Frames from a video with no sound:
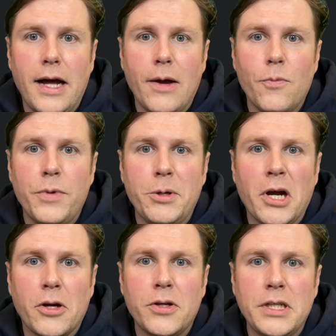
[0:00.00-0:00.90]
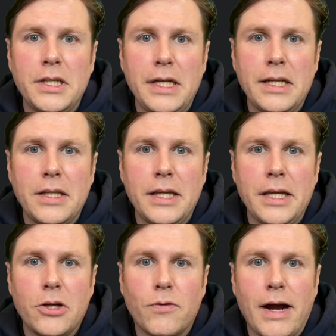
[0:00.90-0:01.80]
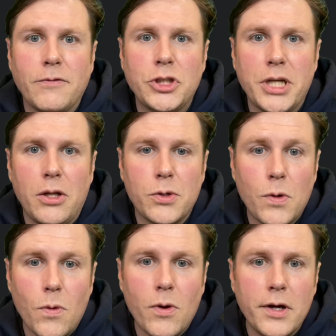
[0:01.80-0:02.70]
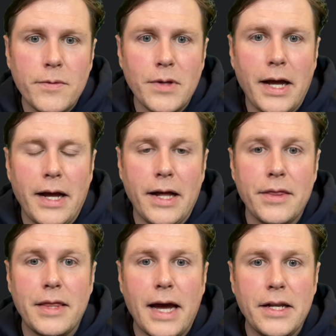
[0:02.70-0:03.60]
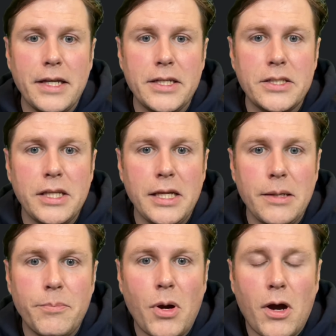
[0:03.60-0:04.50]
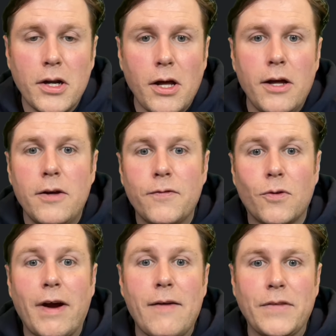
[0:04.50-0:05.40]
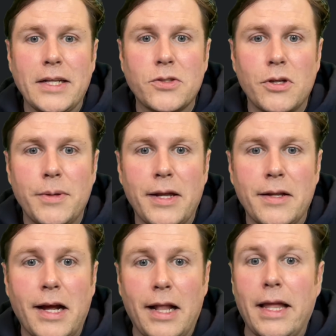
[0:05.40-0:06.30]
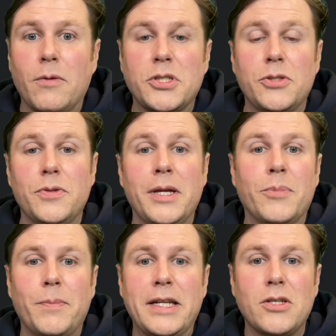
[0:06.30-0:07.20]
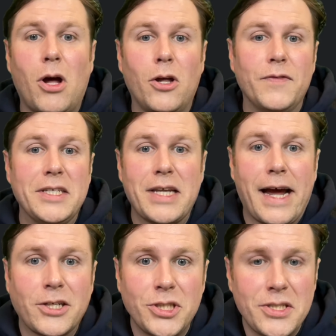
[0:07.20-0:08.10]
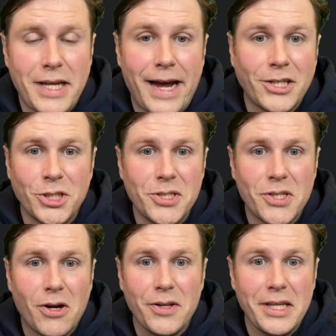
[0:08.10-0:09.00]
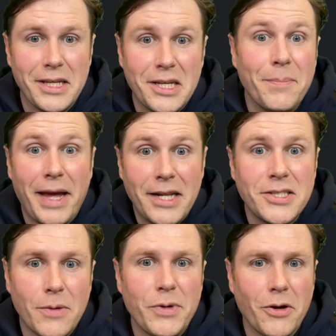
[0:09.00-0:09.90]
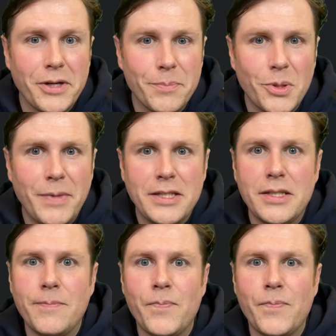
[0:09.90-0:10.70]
We are going to need the Karaf shell core. That is the part of Karaf that's going to allow us to implement all of these actions. Actions are the commands that we are implementing.